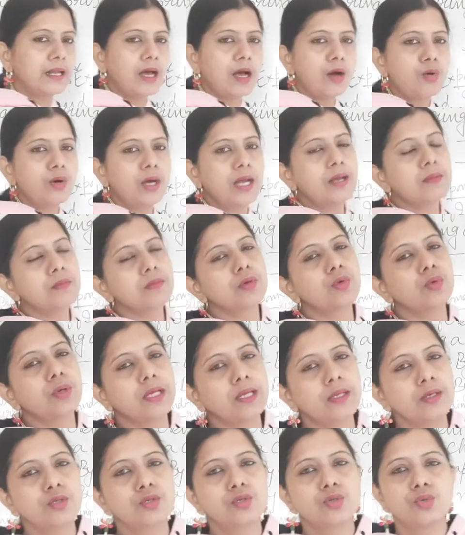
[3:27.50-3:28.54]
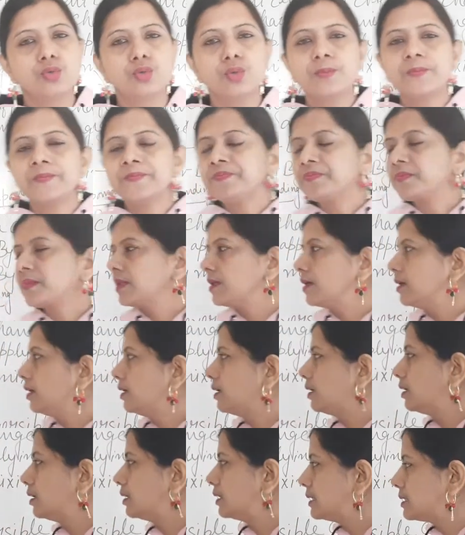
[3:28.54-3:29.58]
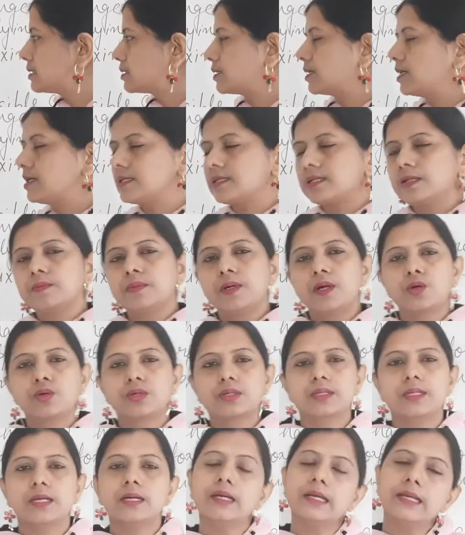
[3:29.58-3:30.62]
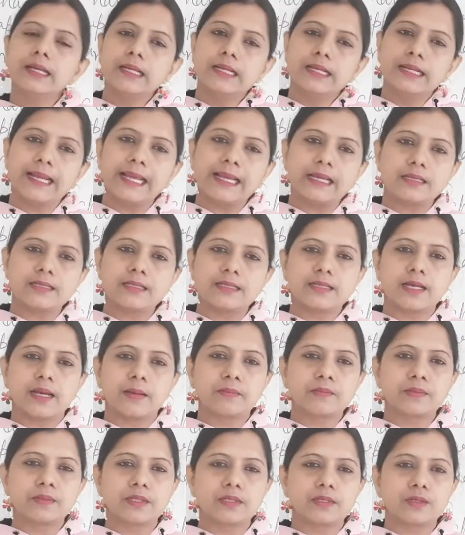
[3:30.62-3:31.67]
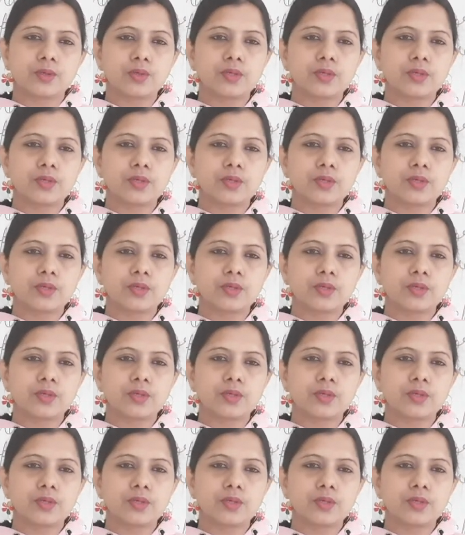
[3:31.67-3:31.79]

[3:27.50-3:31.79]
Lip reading: now I am going to discuss about the next chapter.